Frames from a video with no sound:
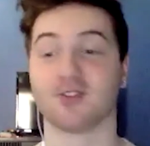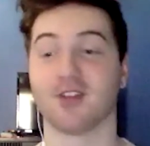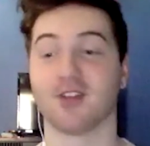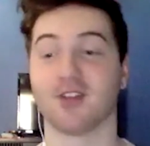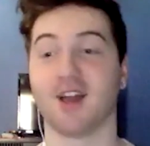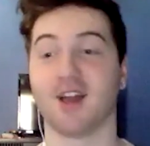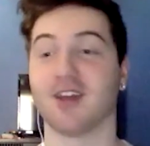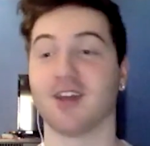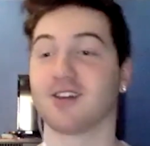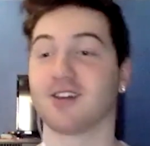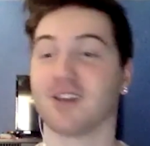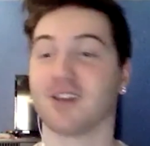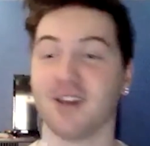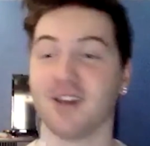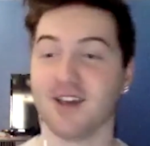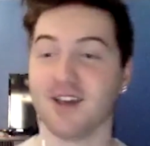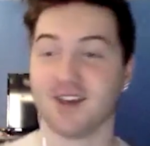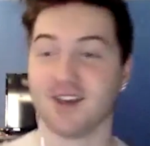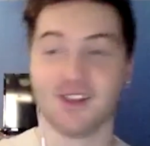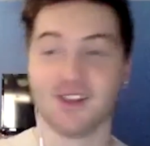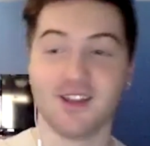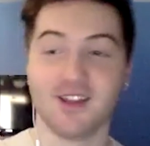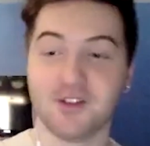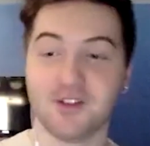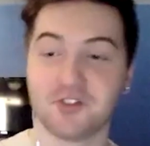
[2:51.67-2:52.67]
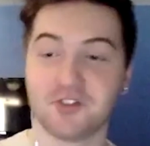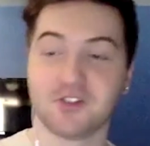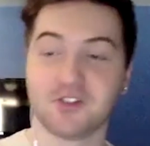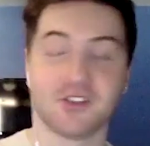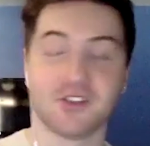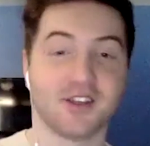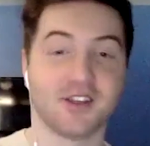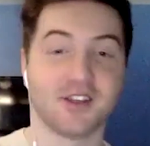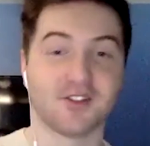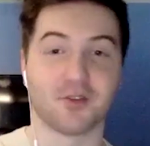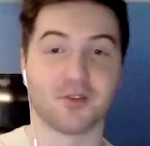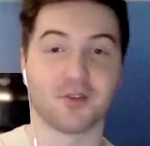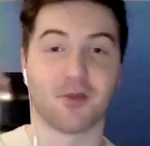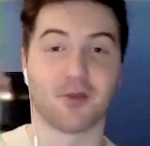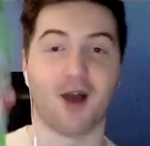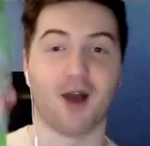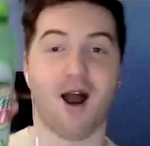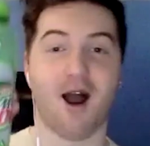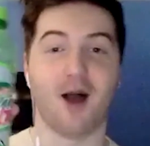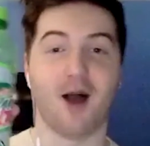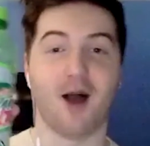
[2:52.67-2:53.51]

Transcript: Like, this is a pop.